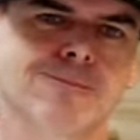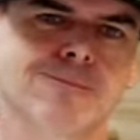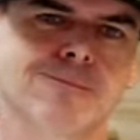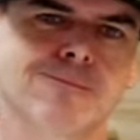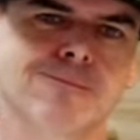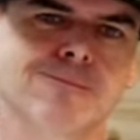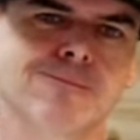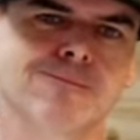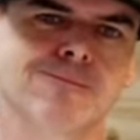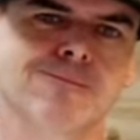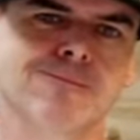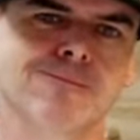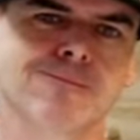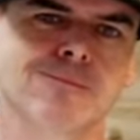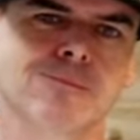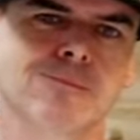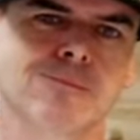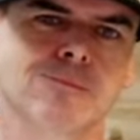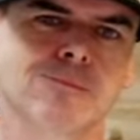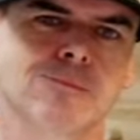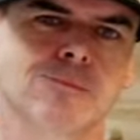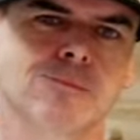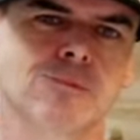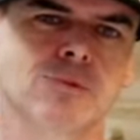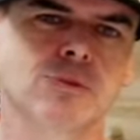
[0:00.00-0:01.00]

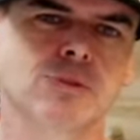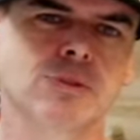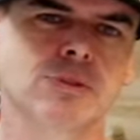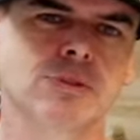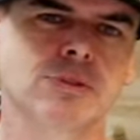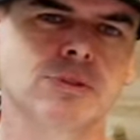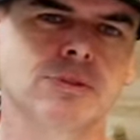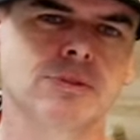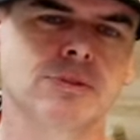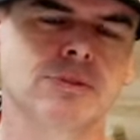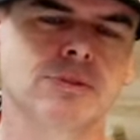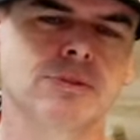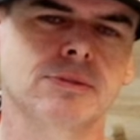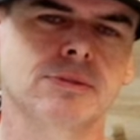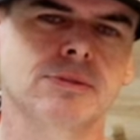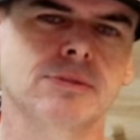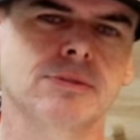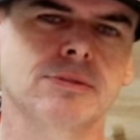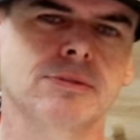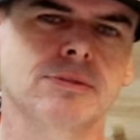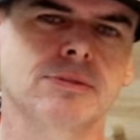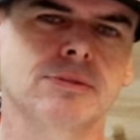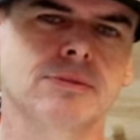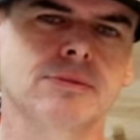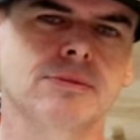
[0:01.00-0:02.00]

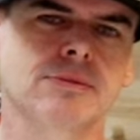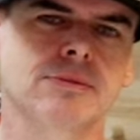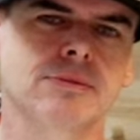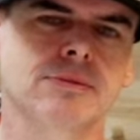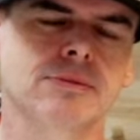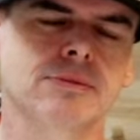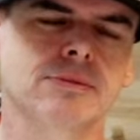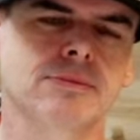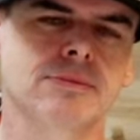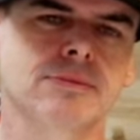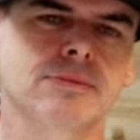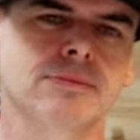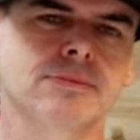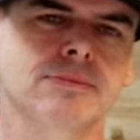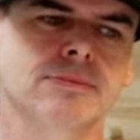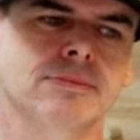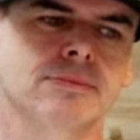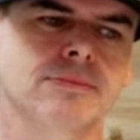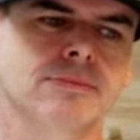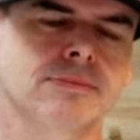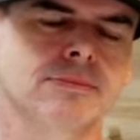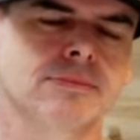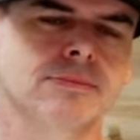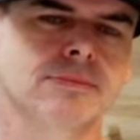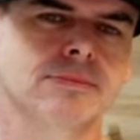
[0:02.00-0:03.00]

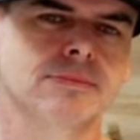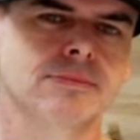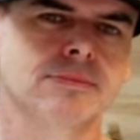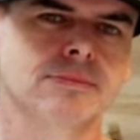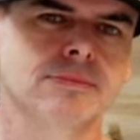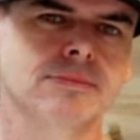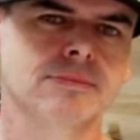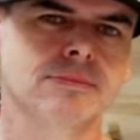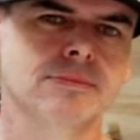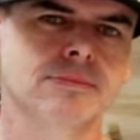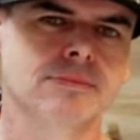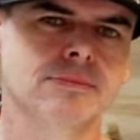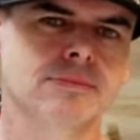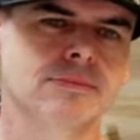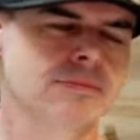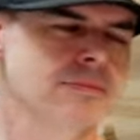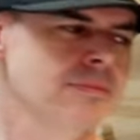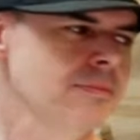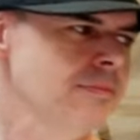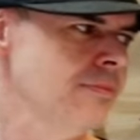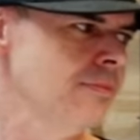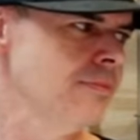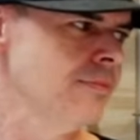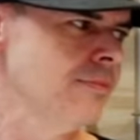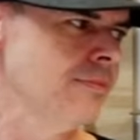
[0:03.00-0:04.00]

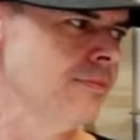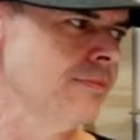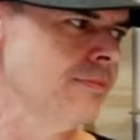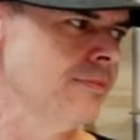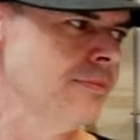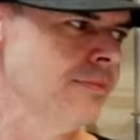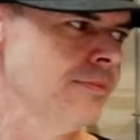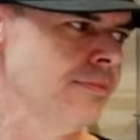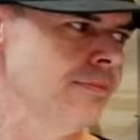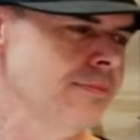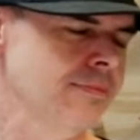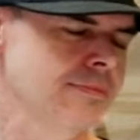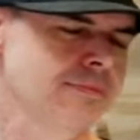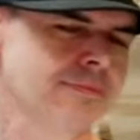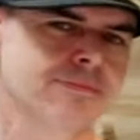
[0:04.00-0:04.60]
(not speaking)